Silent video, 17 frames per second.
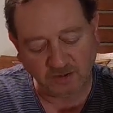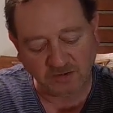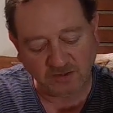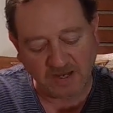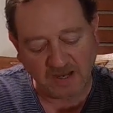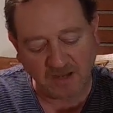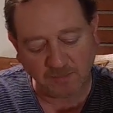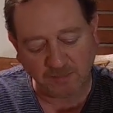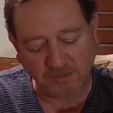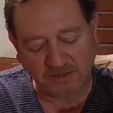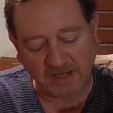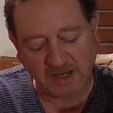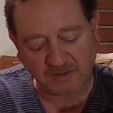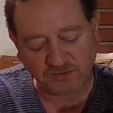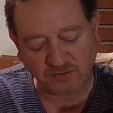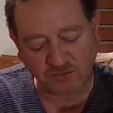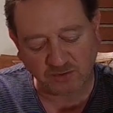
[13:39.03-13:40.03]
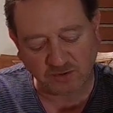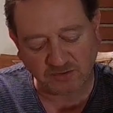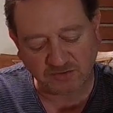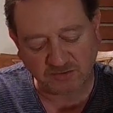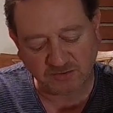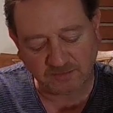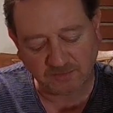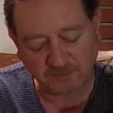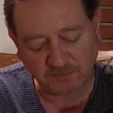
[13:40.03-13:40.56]
ambidextrous,
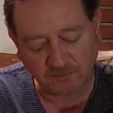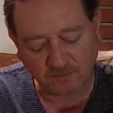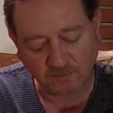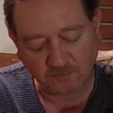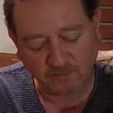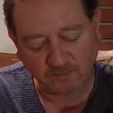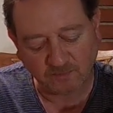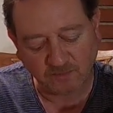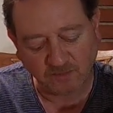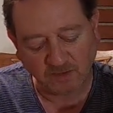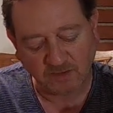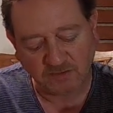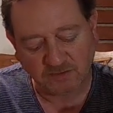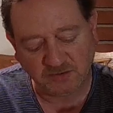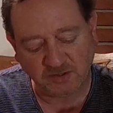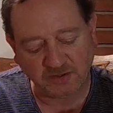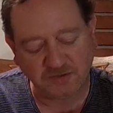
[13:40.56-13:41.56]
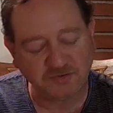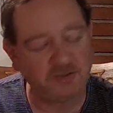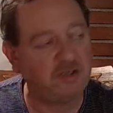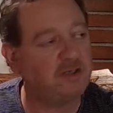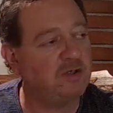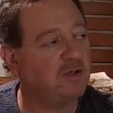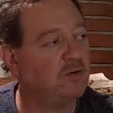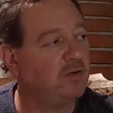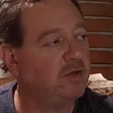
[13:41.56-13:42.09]

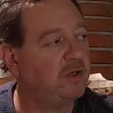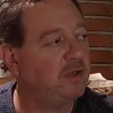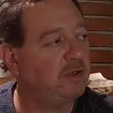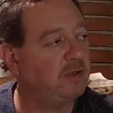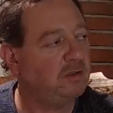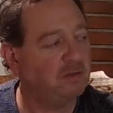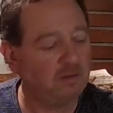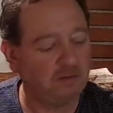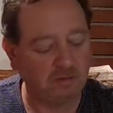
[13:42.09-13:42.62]
60-degree.